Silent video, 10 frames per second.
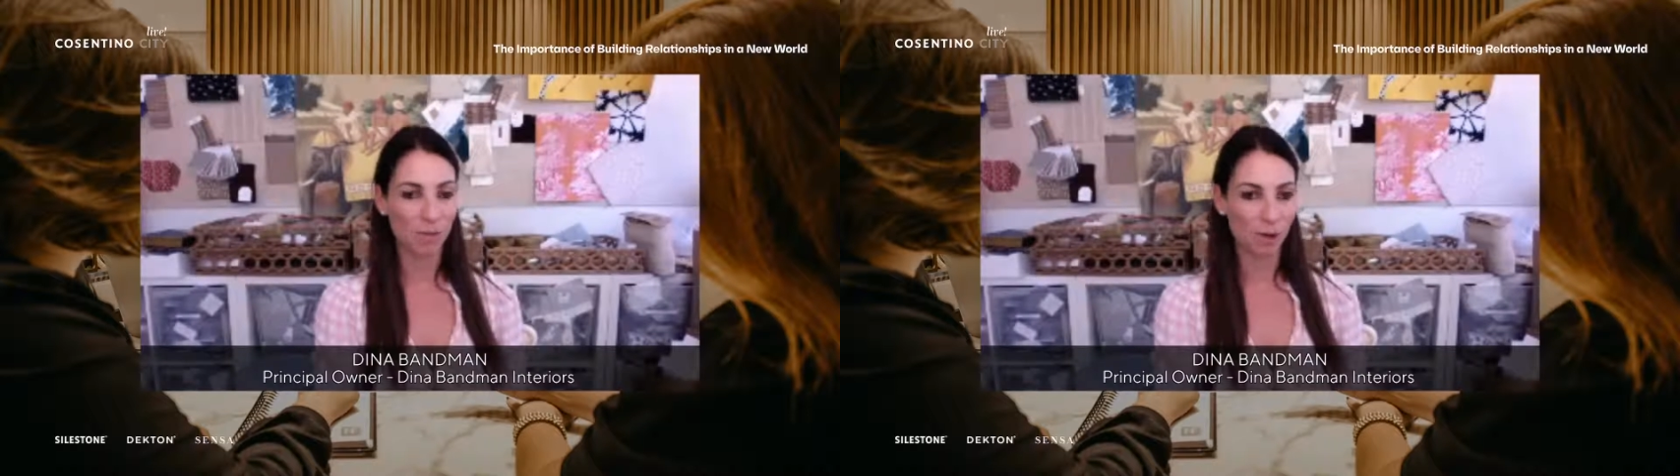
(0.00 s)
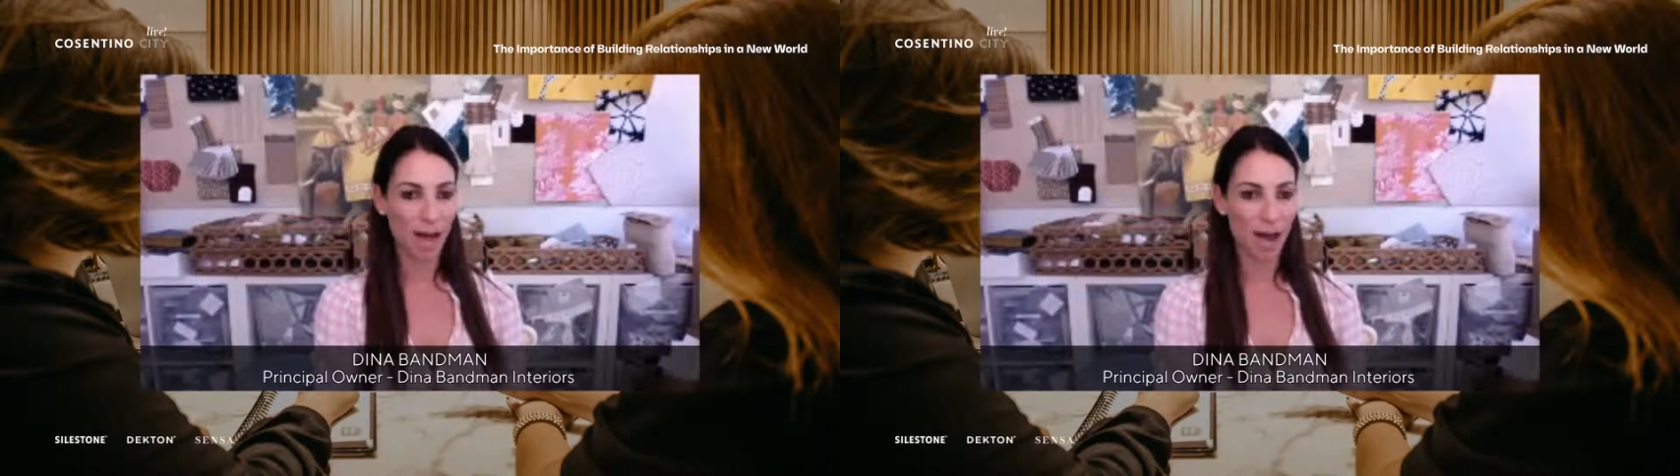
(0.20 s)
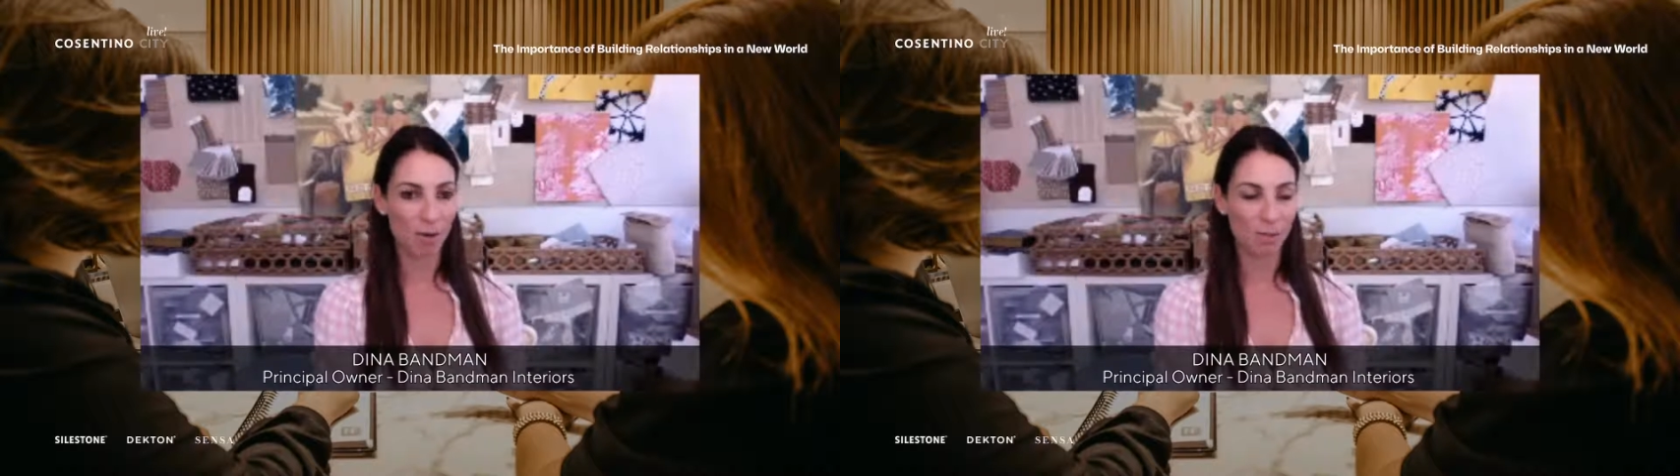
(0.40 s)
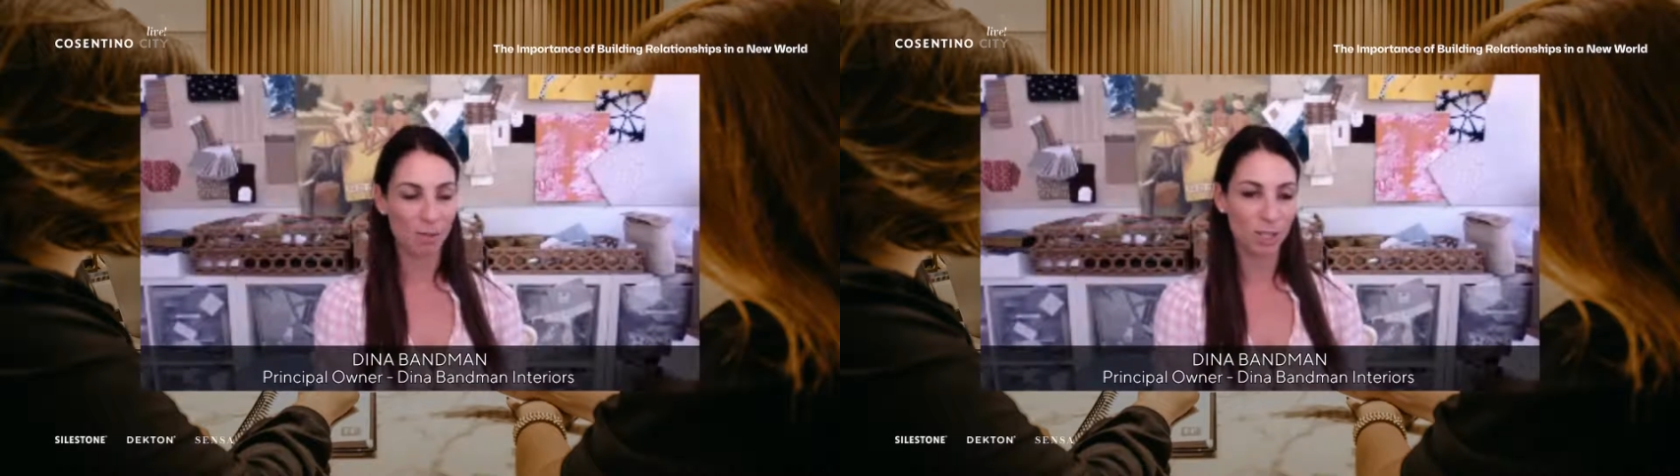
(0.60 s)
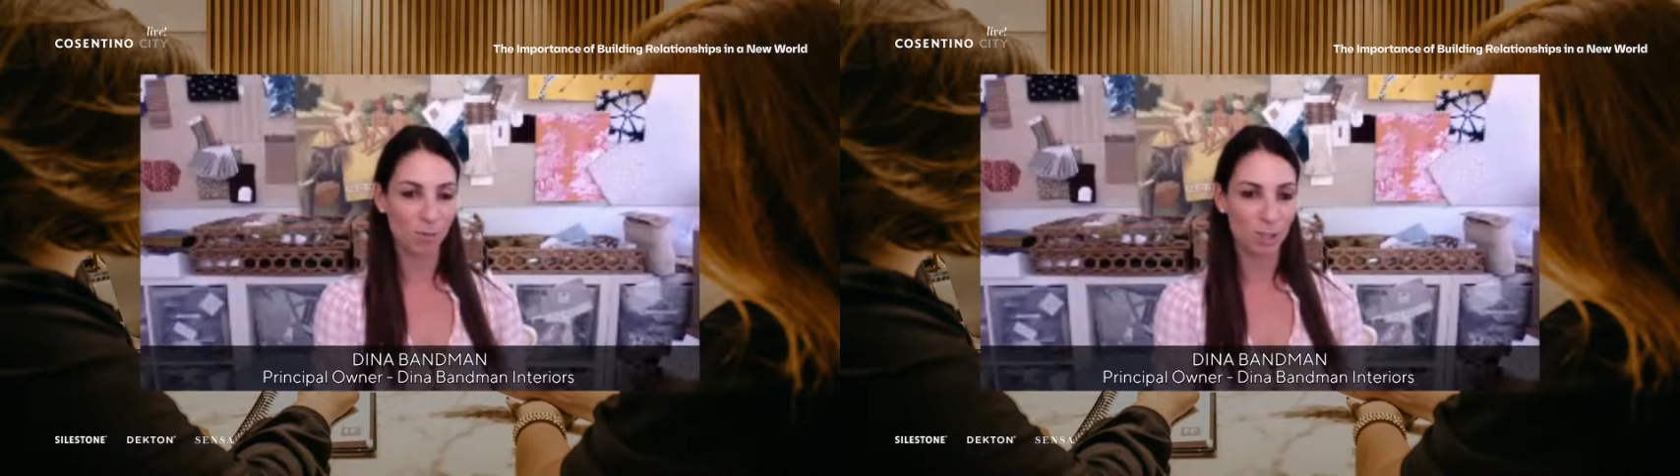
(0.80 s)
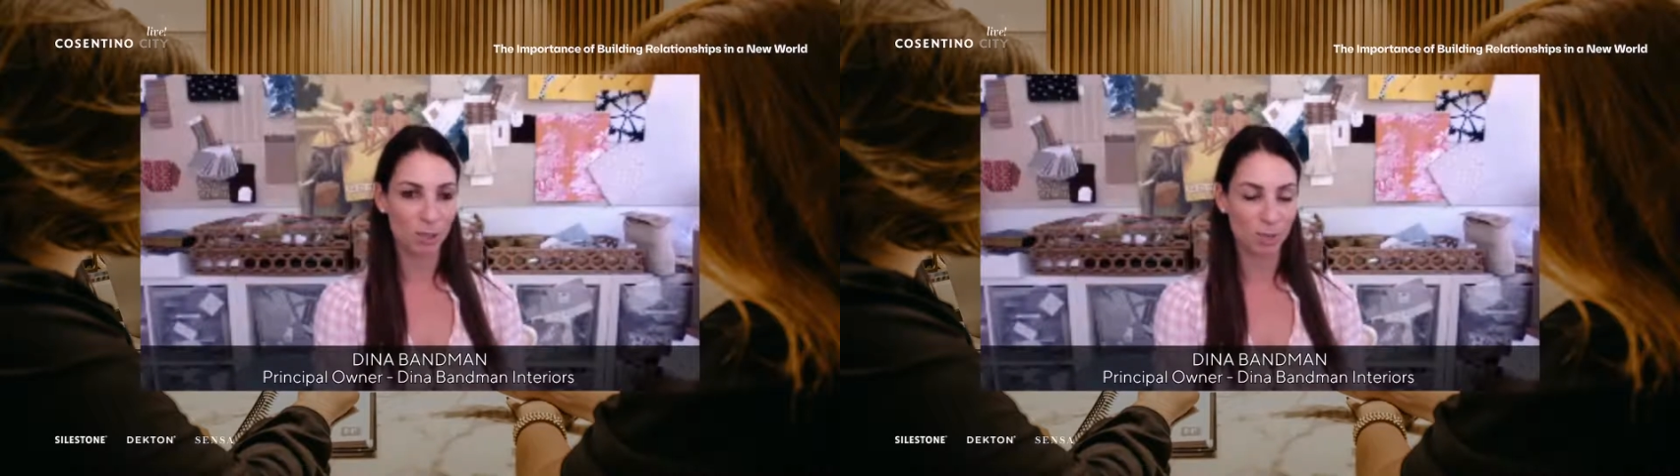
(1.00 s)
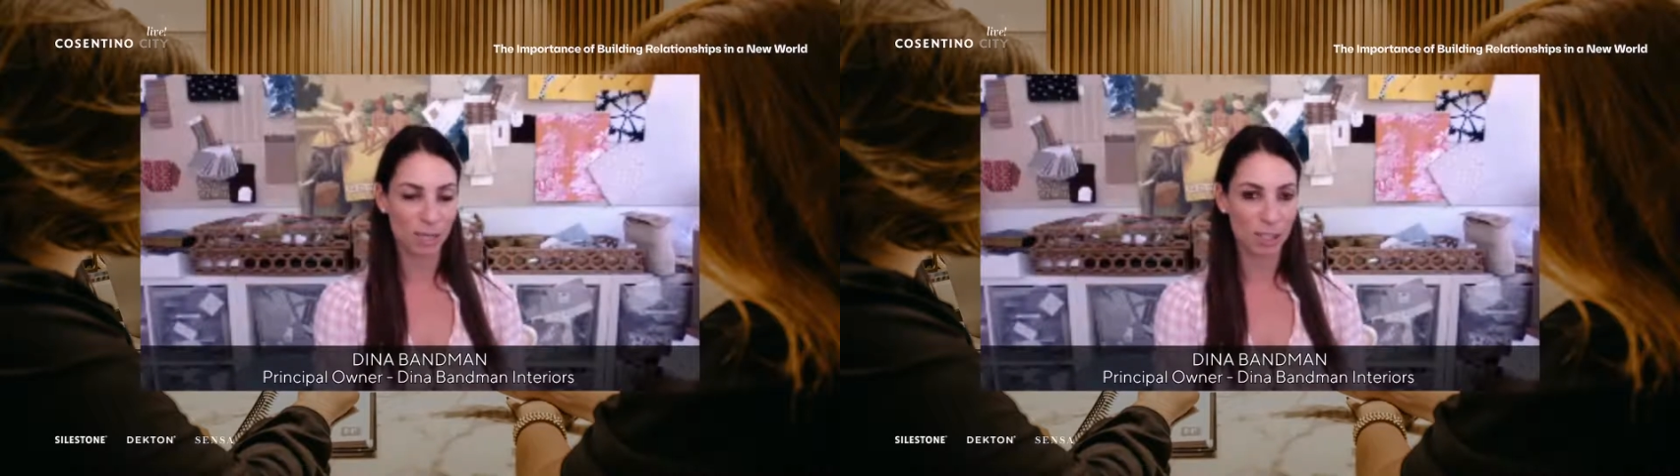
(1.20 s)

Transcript: figure out, which